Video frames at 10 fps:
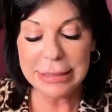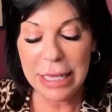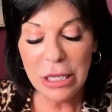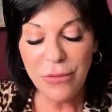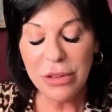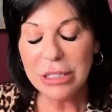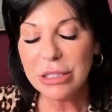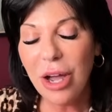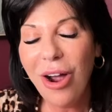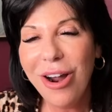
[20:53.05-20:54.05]
Thank you for the
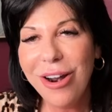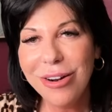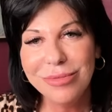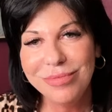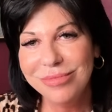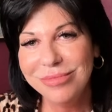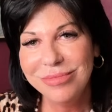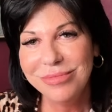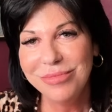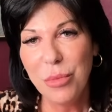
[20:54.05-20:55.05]
star.
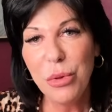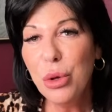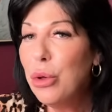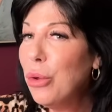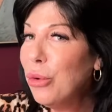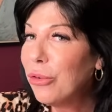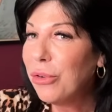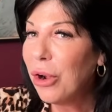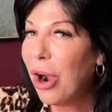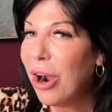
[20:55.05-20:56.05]

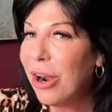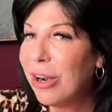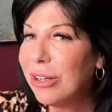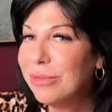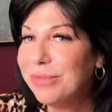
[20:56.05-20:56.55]
Beautiful card.